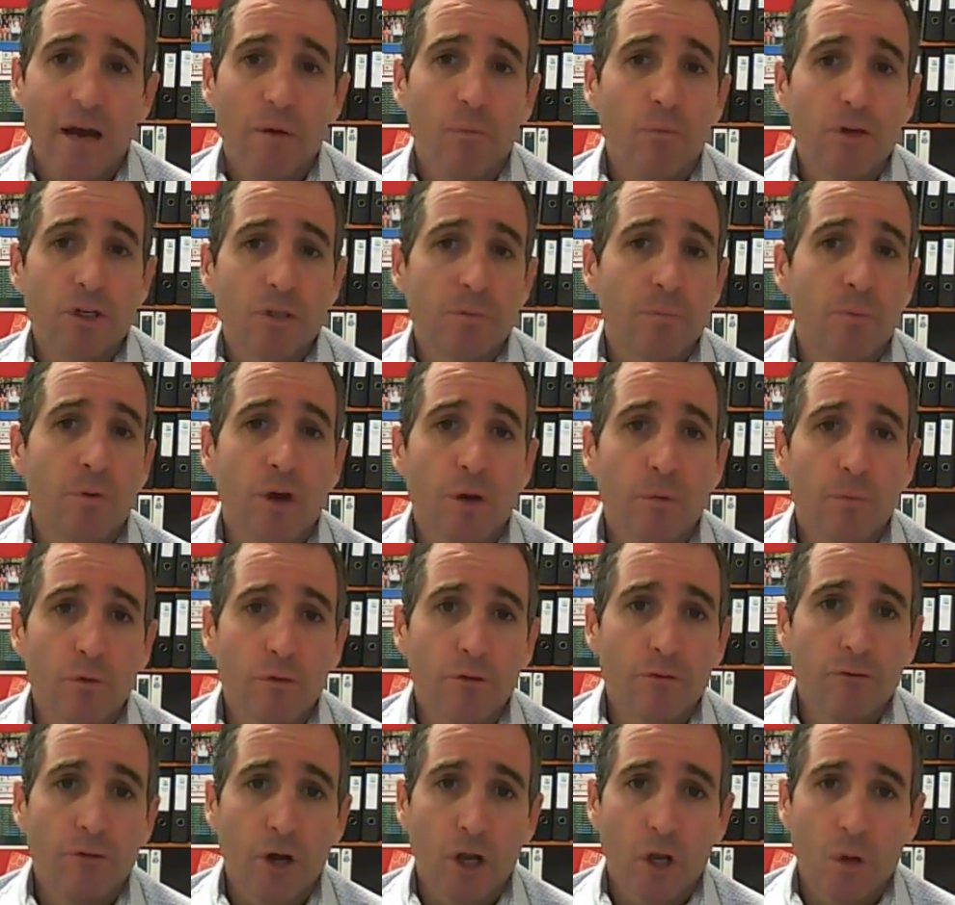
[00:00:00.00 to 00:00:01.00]
at which point
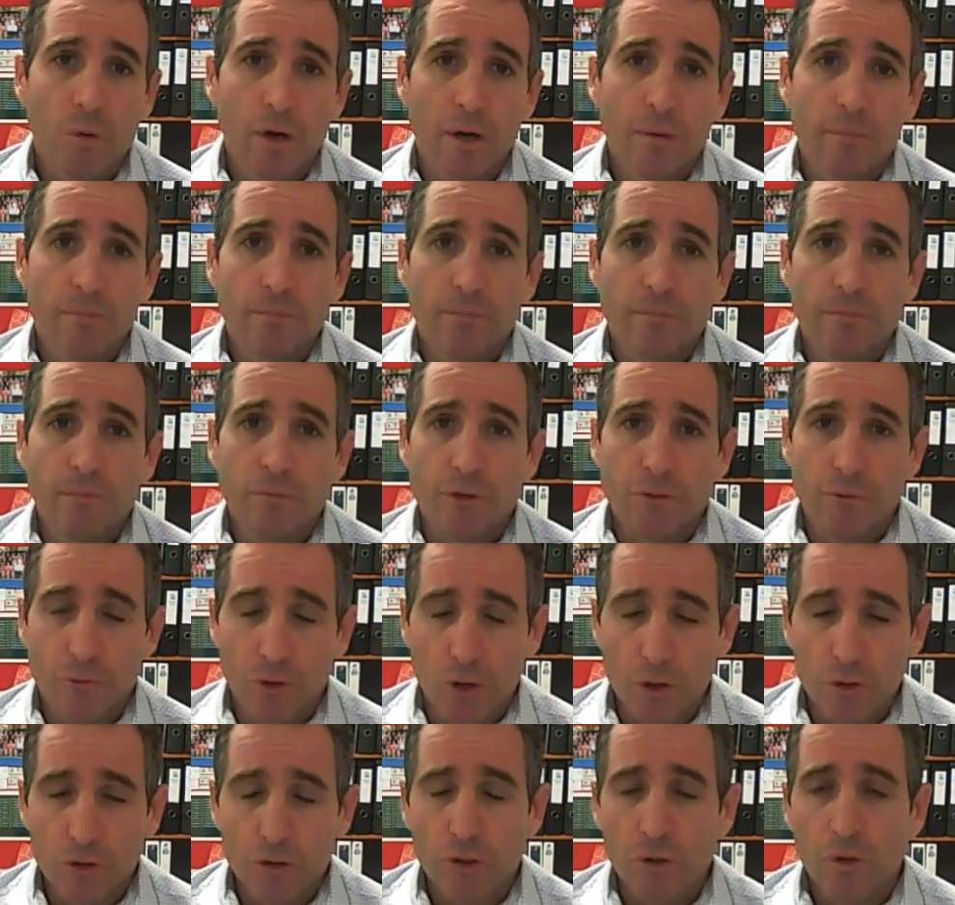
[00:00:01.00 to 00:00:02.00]
we'll follow up with
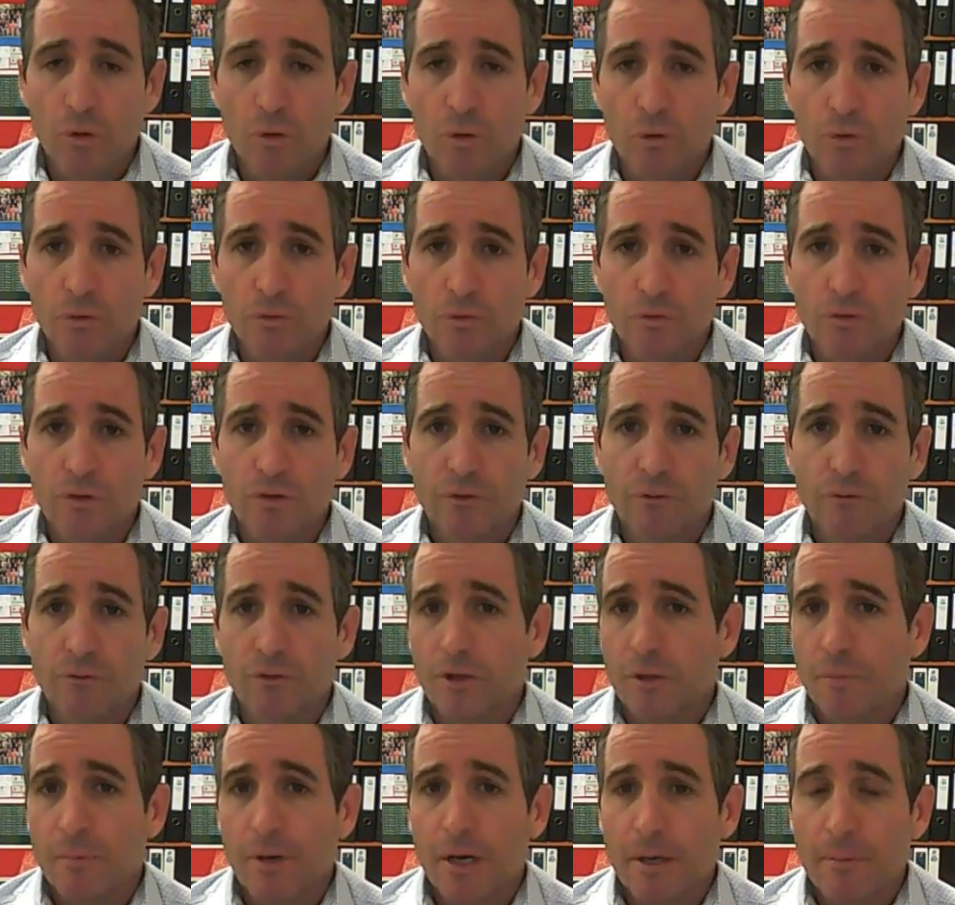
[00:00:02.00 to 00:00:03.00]
phone calls
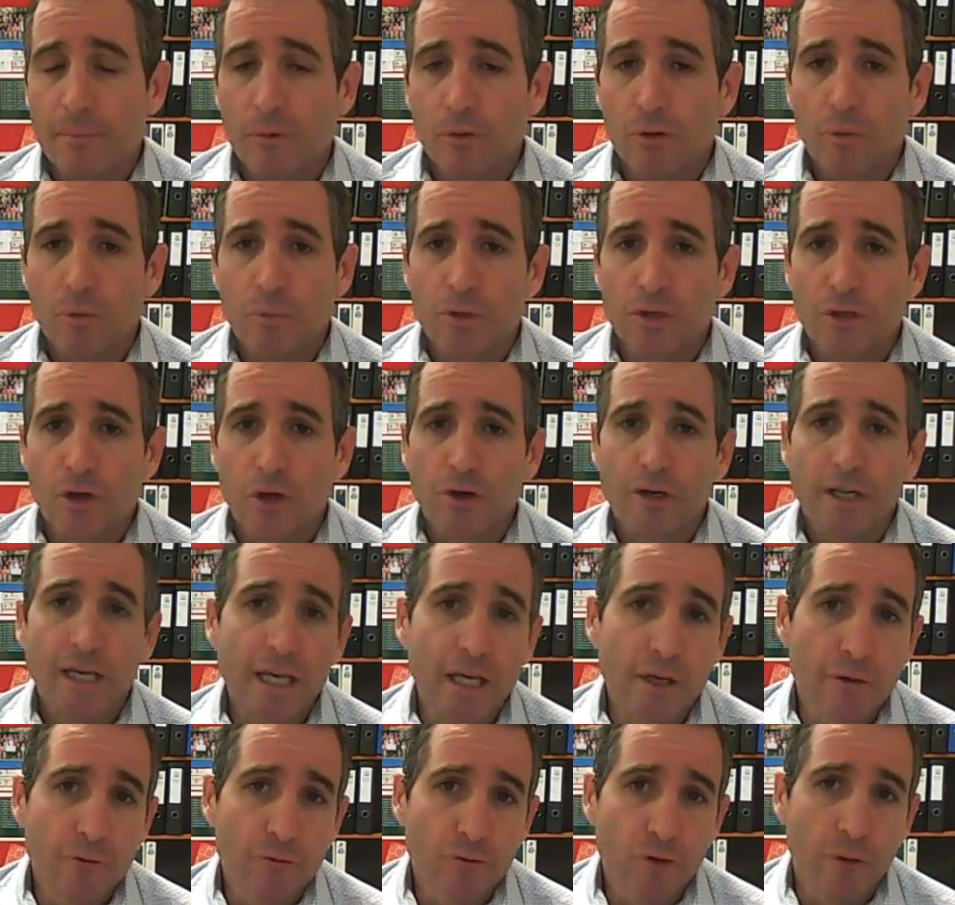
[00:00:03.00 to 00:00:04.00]
for the people that we don't
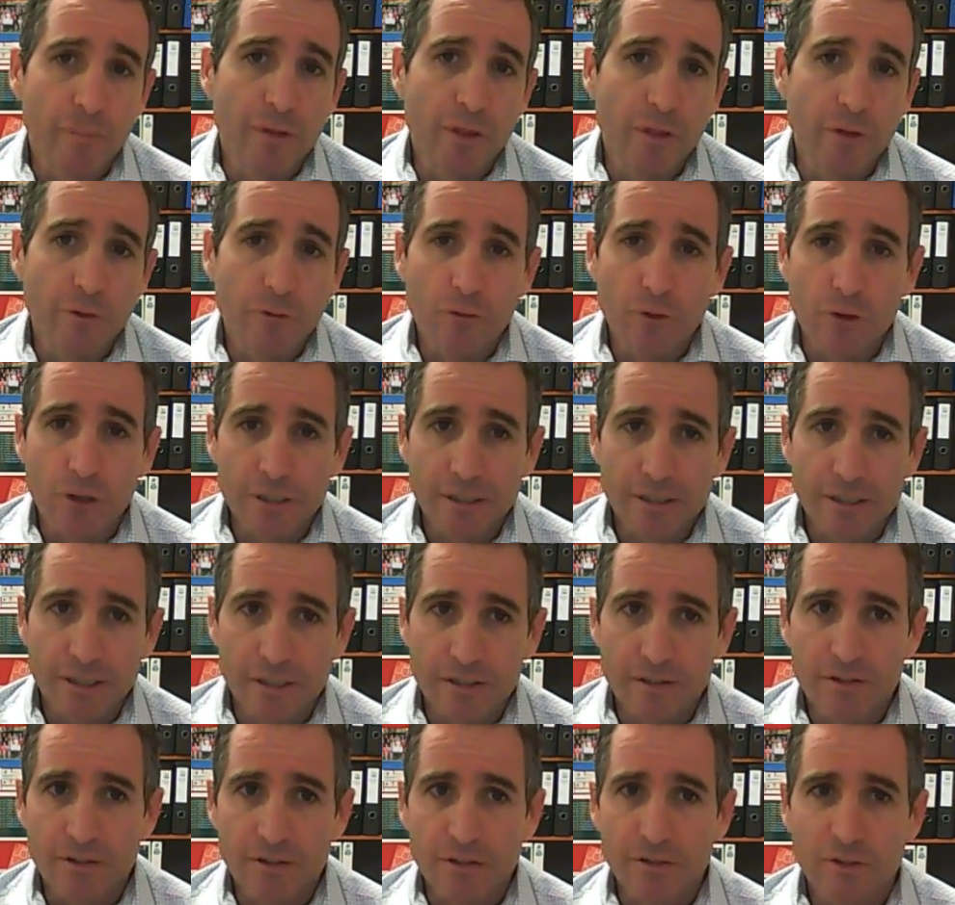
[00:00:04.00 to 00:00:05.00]
hear from in the first
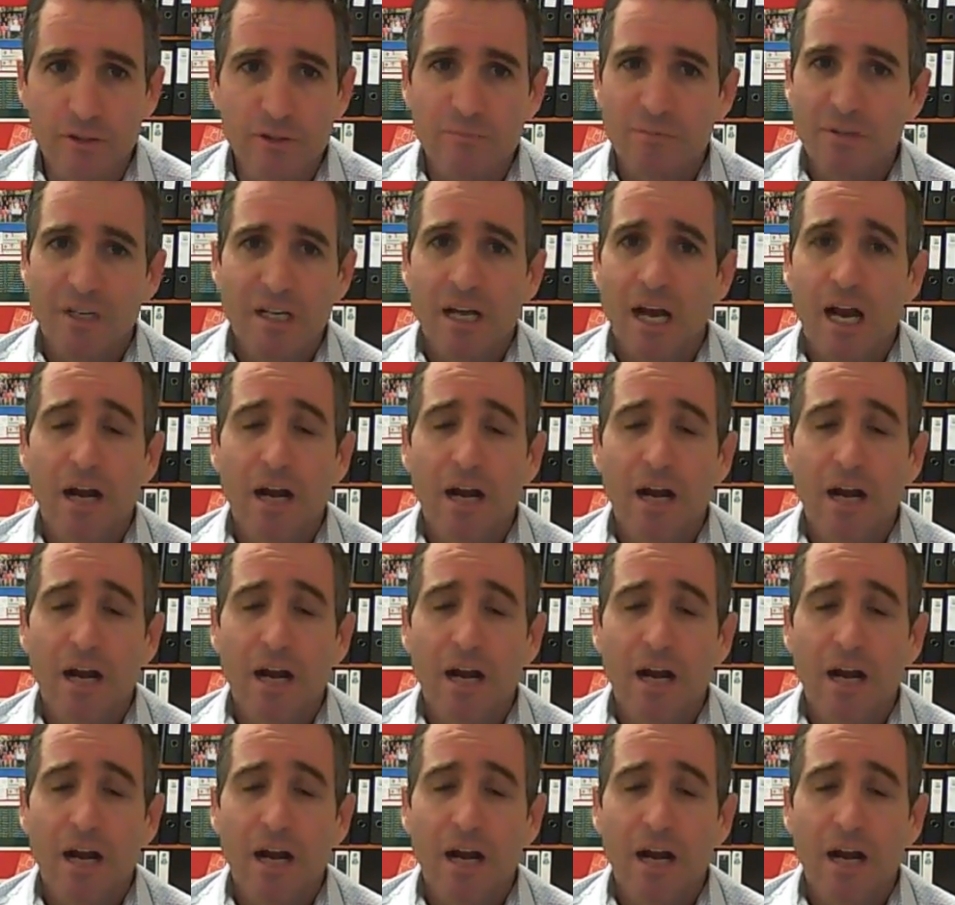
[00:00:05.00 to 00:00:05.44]
instance.